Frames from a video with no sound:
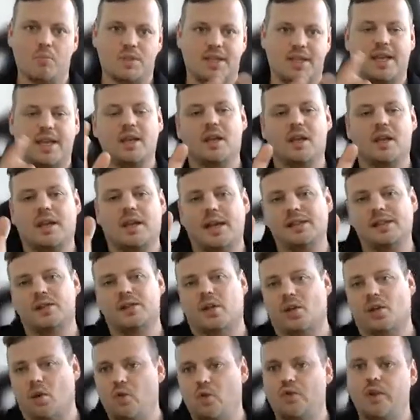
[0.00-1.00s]
synchronize the
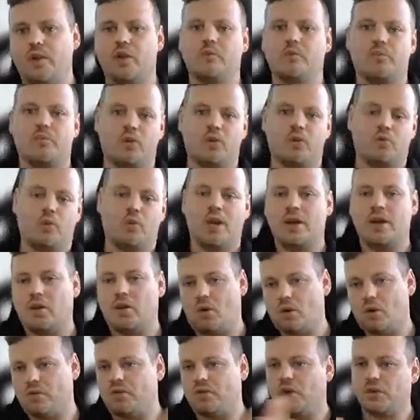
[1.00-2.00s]
content between
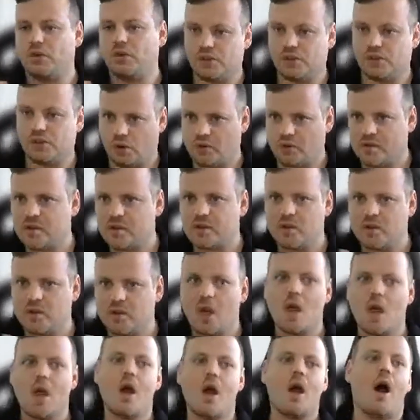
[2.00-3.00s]
all of those servers.
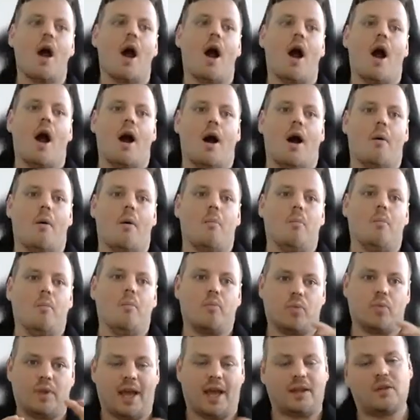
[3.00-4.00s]

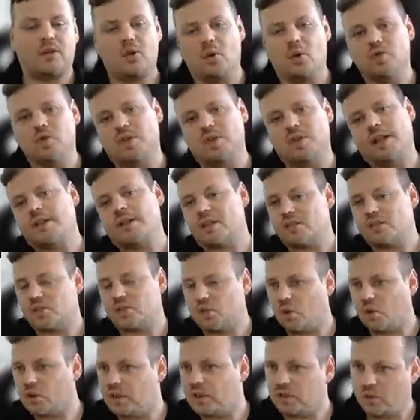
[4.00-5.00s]
That content is
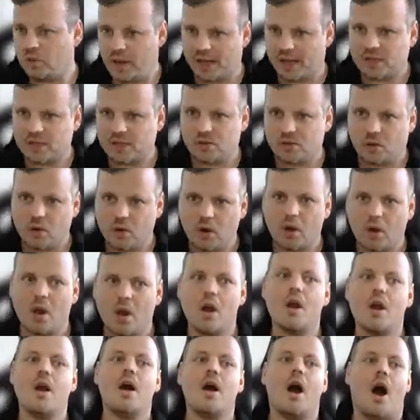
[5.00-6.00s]
stored into XSOAR.
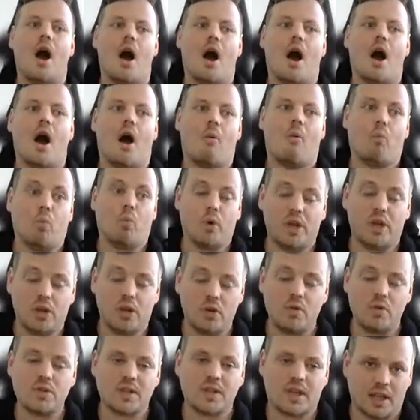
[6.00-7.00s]
We
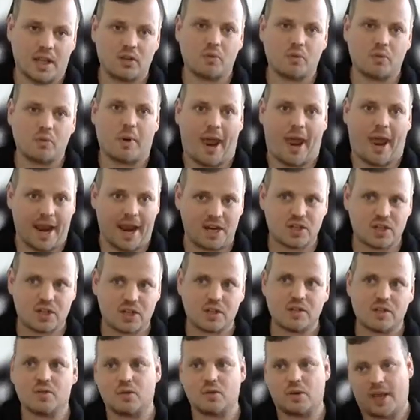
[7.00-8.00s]
use GitHub
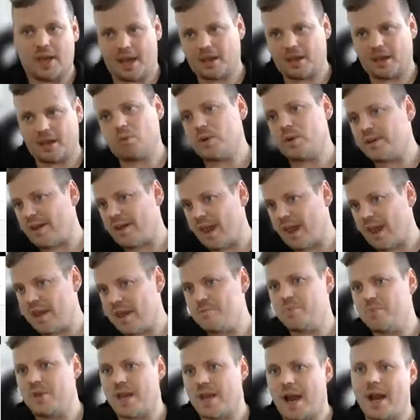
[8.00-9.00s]
Actions together with the
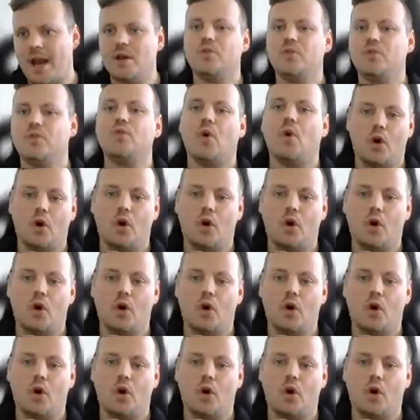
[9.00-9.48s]
API to